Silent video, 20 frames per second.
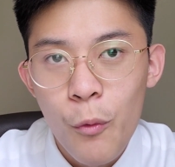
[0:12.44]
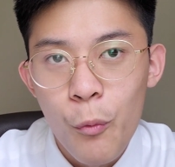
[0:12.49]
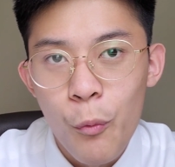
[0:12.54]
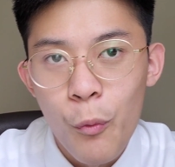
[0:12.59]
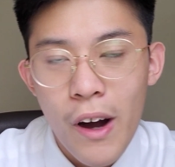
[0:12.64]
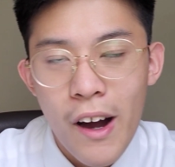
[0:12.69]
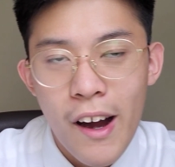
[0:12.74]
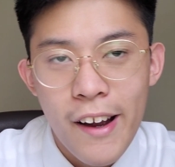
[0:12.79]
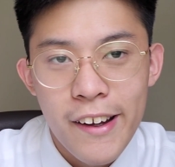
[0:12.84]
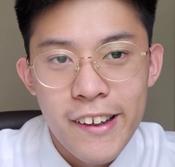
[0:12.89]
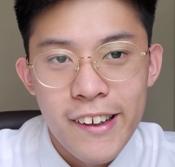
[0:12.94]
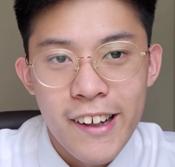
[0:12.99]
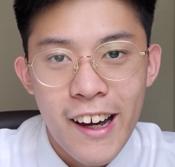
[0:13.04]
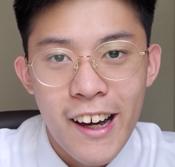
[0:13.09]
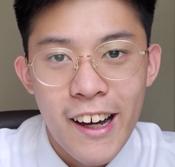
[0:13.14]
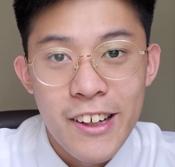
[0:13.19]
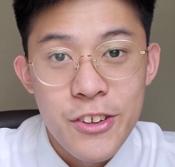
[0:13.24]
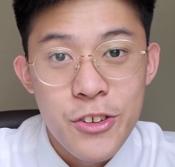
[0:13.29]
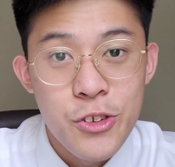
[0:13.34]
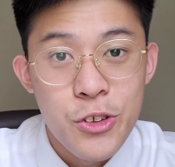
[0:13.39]
why
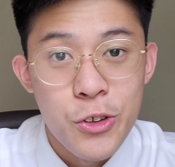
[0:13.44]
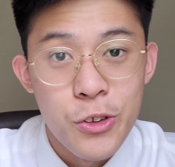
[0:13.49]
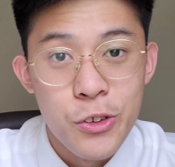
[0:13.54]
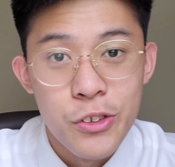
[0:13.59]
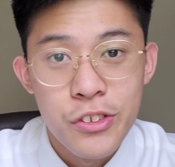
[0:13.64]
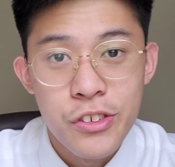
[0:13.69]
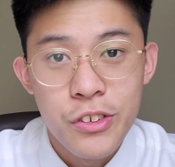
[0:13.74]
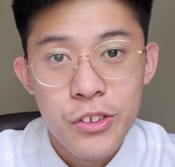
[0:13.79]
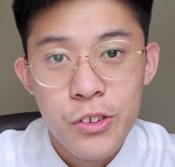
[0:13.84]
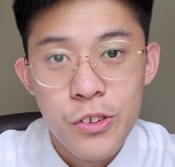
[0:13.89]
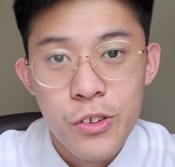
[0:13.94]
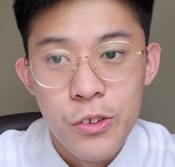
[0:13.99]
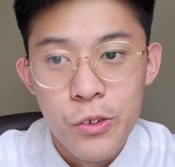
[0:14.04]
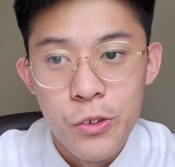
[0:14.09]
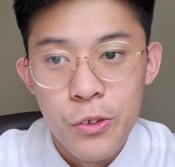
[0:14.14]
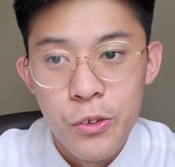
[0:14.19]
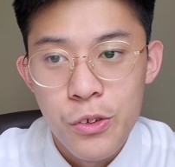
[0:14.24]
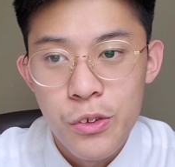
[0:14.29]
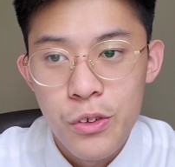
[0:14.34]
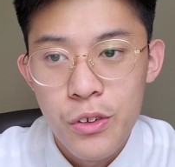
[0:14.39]
I choose
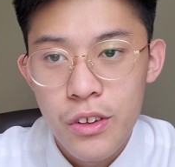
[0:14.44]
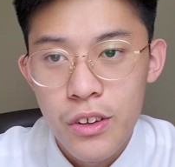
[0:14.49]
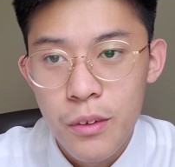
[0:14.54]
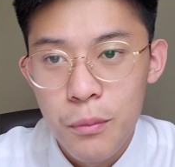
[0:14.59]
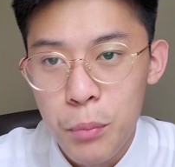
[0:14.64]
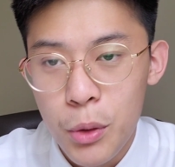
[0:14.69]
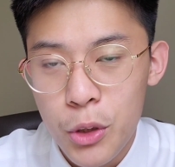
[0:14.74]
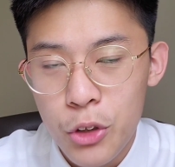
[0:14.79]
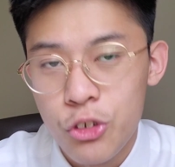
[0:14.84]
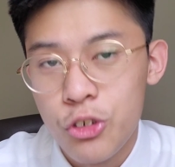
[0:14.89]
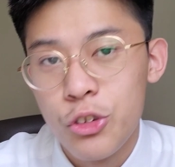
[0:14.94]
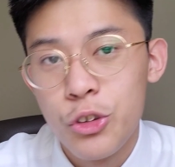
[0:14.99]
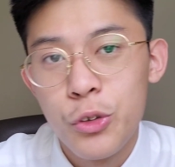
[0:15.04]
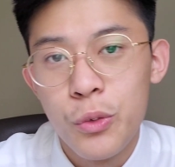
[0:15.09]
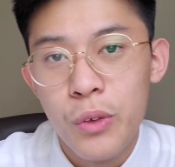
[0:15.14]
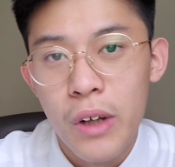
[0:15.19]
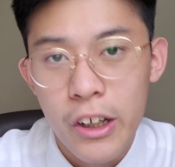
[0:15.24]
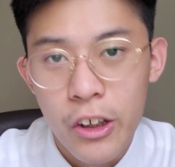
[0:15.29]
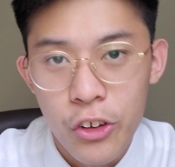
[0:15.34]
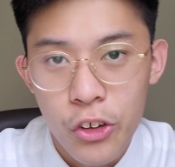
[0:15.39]
to
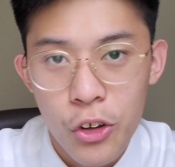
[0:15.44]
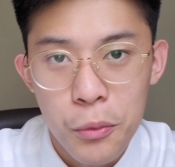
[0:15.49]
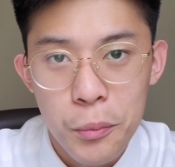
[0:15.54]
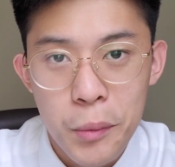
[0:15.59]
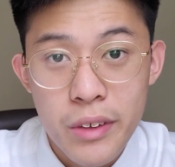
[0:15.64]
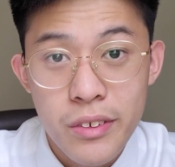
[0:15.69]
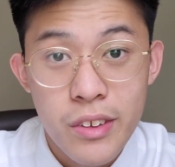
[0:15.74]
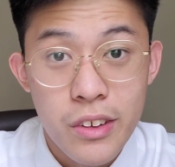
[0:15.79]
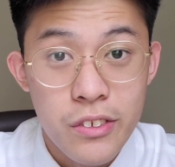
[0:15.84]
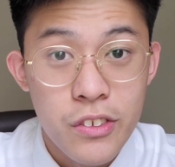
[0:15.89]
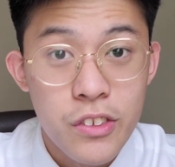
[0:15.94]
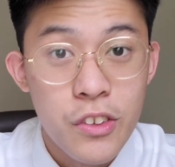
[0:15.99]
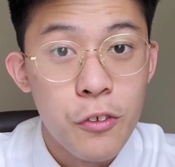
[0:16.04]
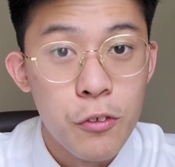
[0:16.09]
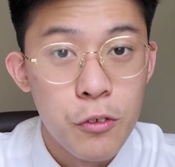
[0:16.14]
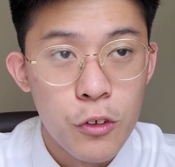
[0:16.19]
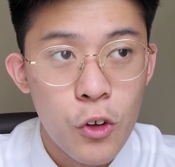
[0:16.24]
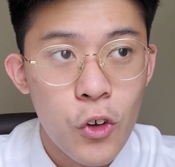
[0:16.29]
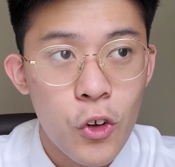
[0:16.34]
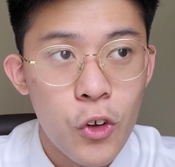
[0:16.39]
pursue economics instead
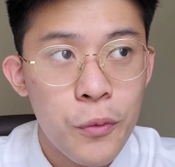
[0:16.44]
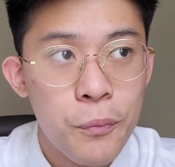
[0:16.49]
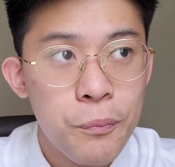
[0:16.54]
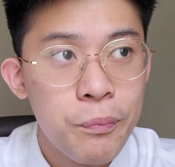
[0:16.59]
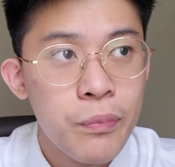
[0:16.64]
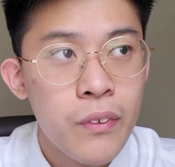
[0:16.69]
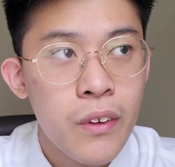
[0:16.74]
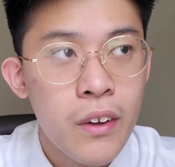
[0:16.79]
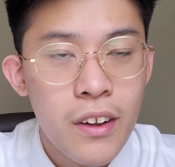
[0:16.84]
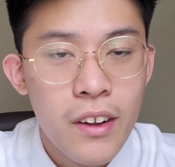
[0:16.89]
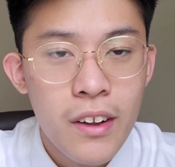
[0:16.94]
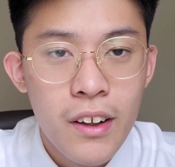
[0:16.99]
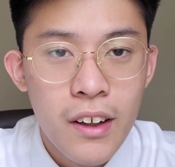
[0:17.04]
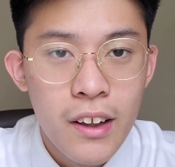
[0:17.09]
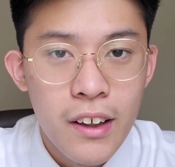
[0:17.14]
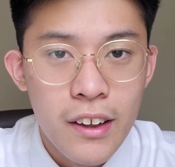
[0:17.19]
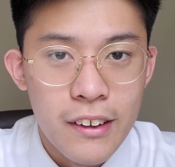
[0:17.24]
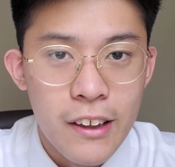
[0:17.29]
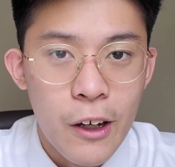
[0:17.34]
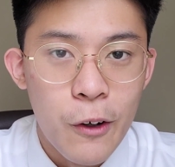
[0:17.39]
of law.
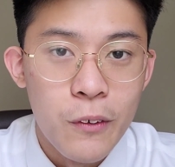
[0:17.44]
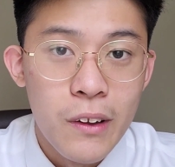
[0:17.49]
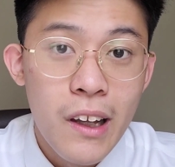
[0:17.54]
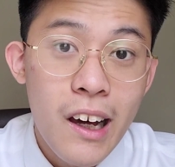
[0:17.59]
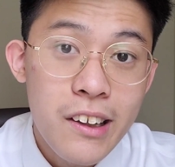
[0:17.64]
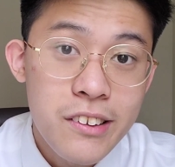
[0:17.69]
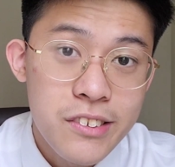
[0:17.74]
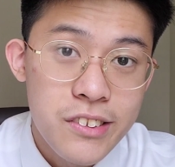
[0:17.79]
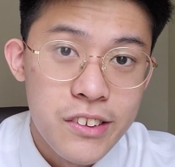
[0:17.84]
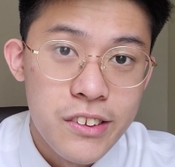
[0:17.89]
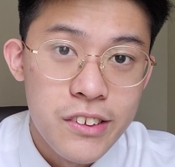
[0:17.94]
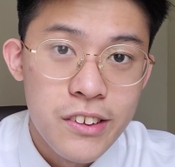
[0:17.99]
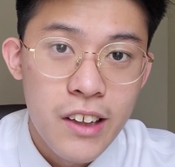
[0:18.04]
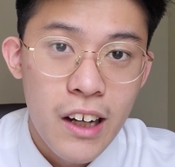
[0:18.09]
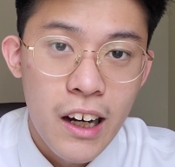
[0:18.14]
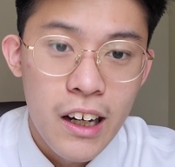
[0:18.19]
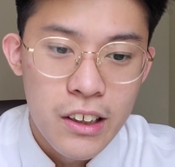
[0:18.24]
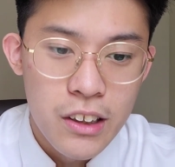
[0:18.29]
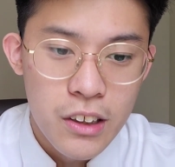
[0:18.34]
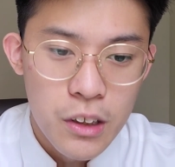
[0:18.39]
Now last year,
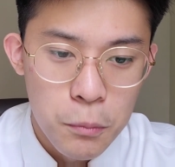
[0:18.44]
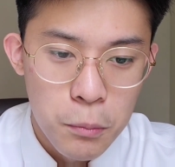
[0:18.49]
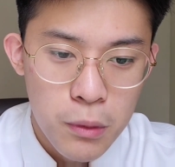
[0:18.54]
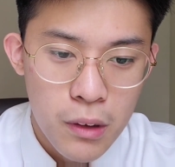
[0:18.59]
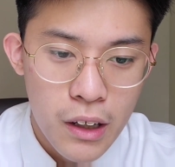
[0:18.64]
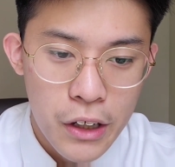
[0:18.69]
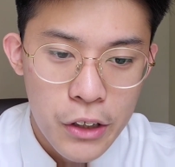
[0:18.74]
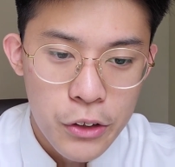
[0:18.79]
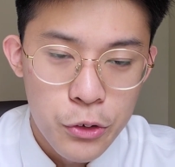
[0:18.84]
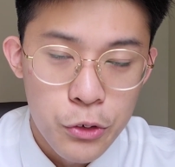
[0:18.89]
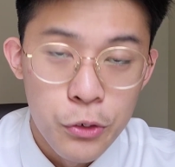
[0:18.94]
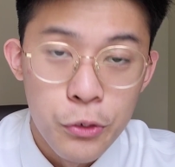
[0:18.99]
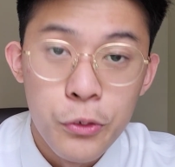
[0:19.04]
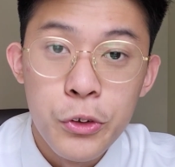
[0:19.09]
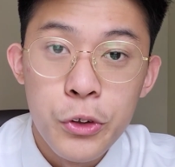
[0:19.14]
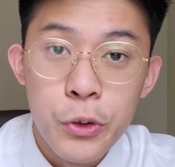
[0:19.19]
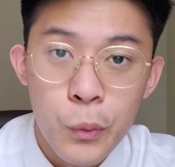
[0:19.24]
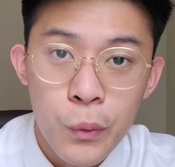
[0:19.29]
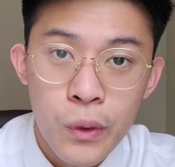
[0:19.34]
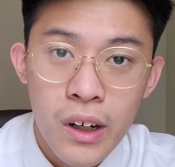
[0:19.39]
I applied
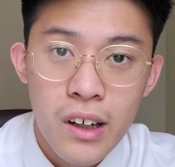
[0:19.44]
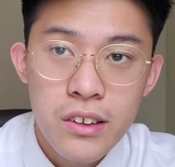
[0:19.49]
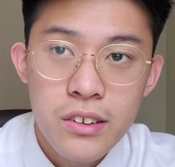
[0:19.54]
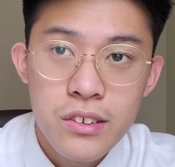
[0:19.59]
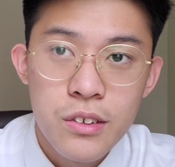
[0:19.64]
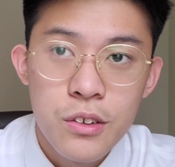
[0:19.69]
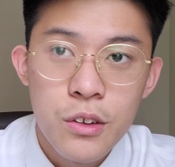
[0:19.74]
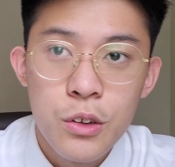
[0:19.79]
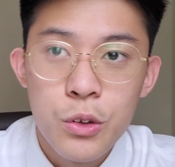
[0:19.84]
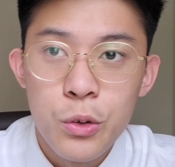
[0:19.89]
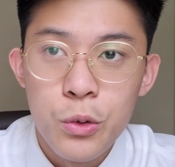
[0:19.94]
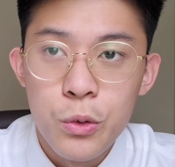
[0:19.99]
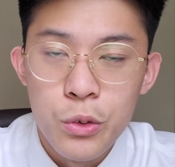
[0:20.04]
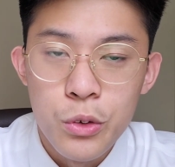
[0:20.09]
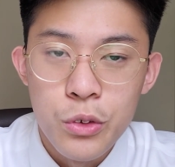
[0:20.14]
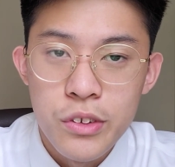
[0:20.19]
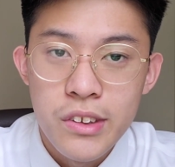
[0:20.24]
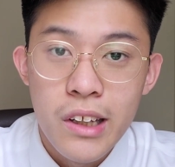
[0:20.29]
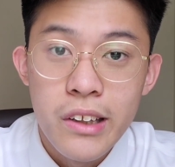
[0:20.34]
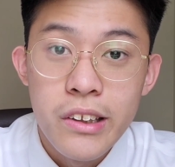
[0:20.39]
through UCAS
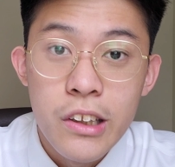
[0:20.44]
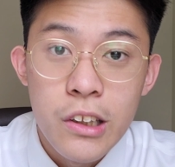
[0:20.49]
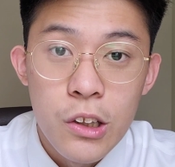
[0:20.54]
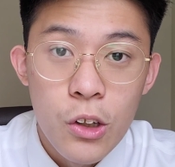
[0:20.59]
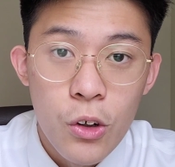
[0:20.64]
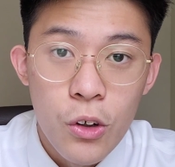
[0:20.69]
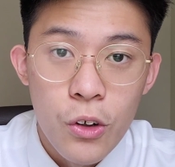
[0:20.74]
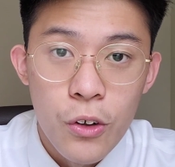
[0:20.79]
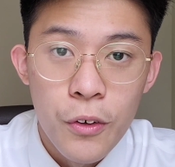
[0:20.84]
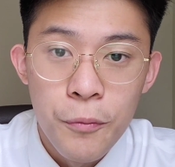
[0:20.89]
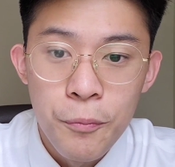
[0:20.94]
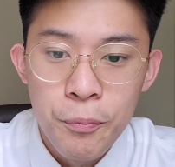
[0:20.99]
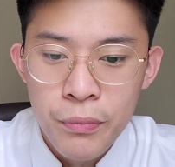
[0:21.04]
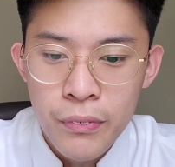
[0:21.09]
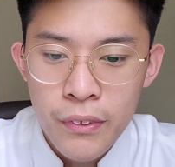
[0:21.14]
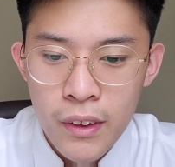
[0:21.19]
to study law,